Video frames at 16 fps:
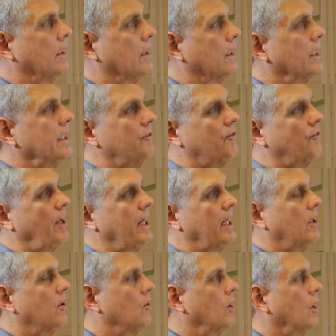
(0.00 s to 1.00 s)
let's
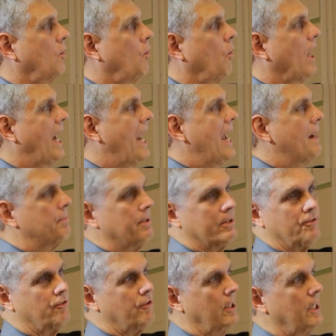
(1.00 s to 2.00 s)
take a look what
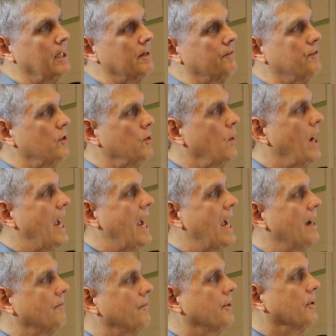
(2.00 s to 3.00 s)
happens if you
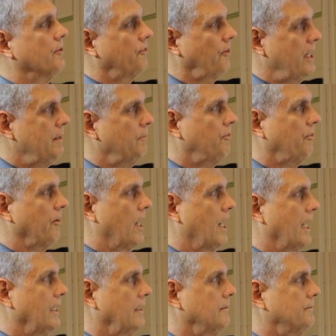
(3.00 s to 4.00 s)
have the same
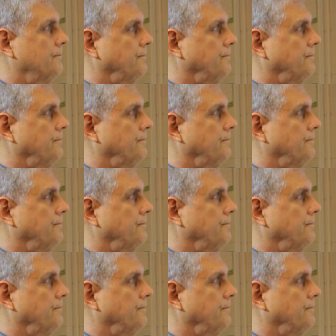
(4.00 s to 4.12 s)
sign.